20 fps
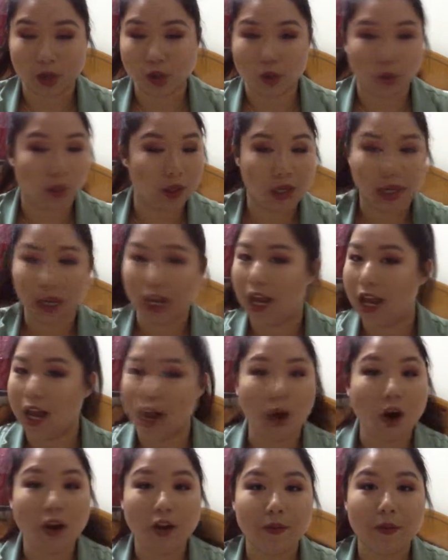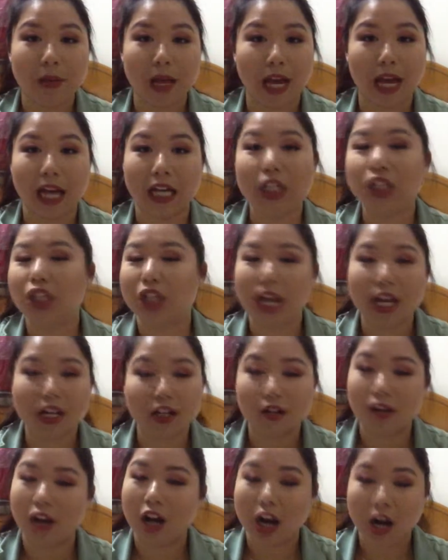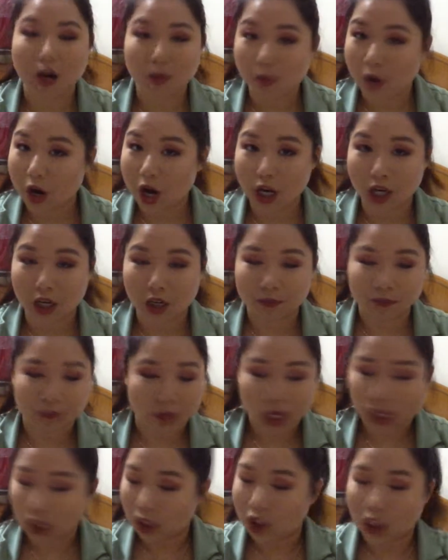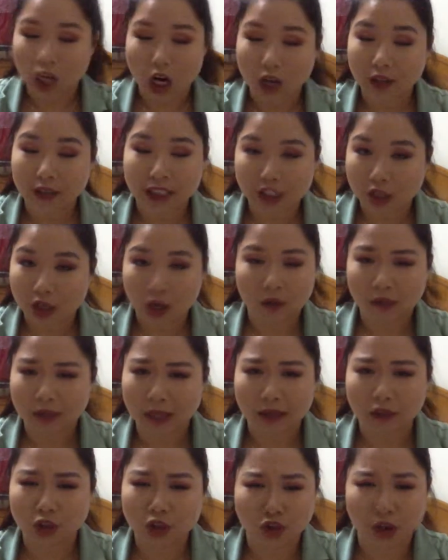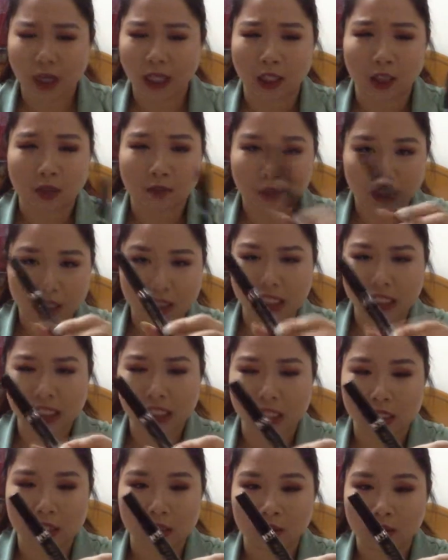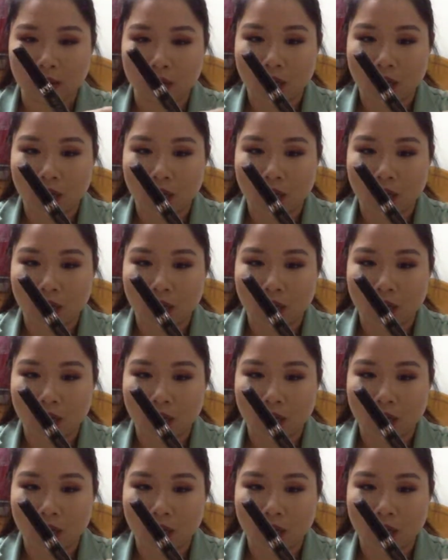So all my eyeshadow hard work, girl, that's going down the drain because of this.